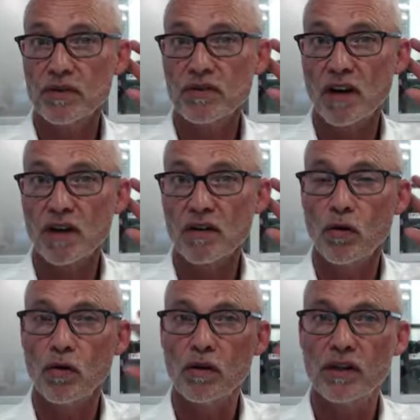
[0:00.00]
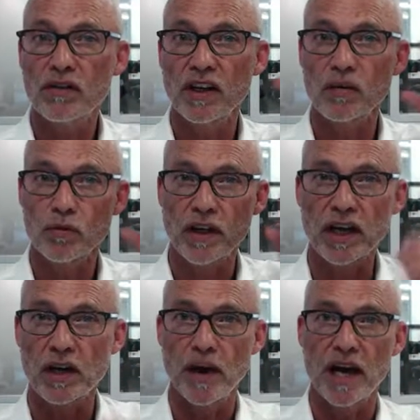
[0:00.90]
trade. All these things will take
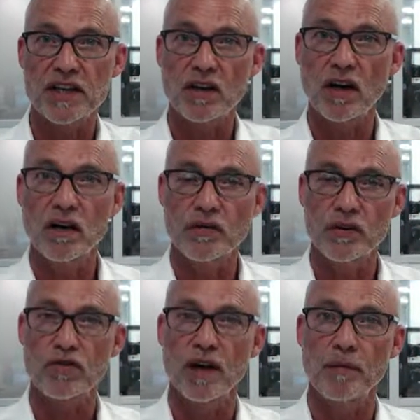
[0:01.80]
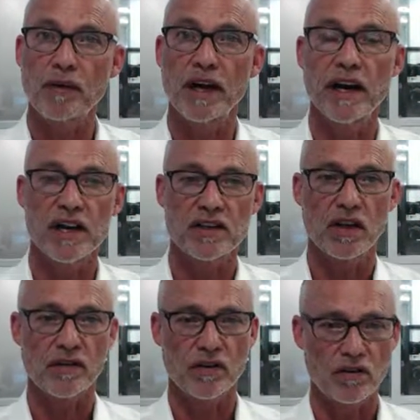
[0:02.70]
you outside of your trade plan and outside of
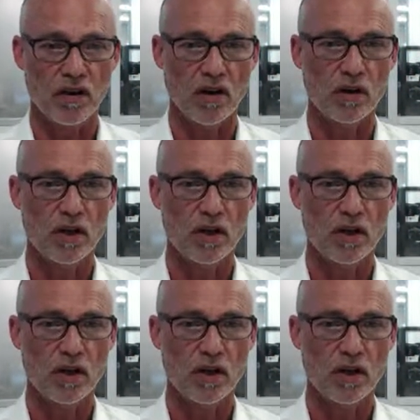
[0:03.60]
control.